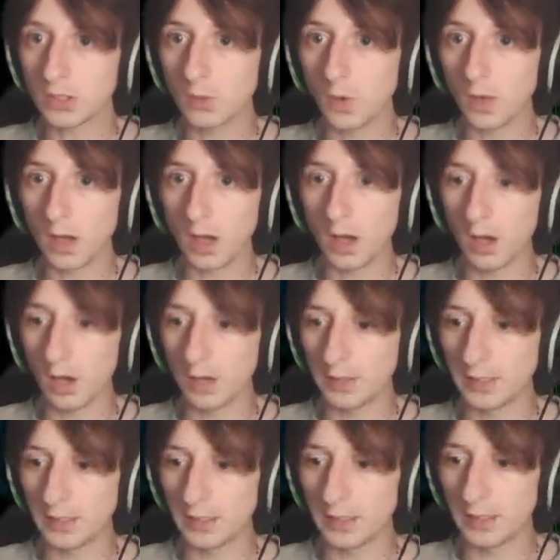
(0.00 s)
quite
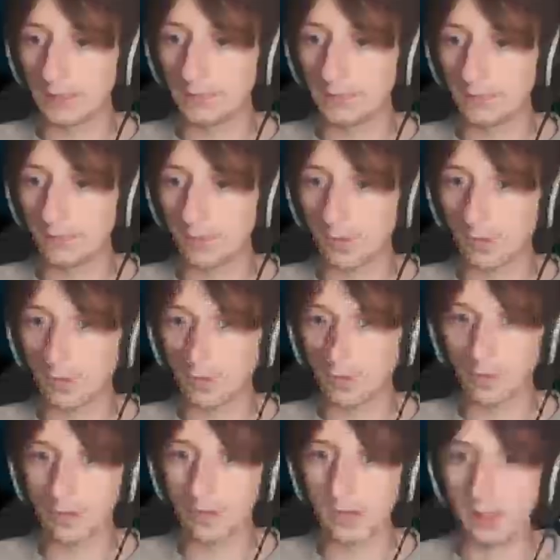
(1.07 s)
hard here
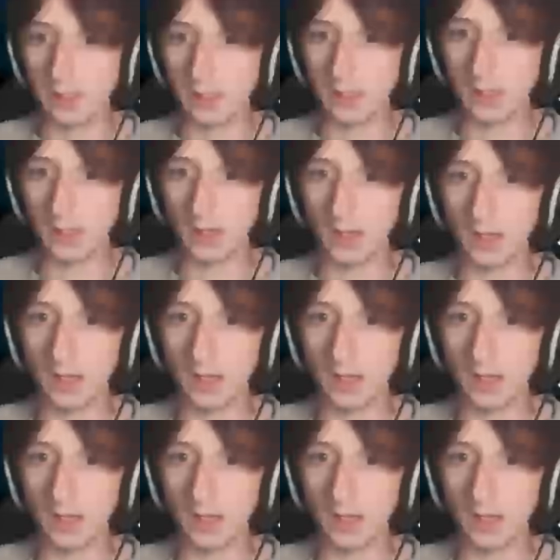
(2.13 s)
for the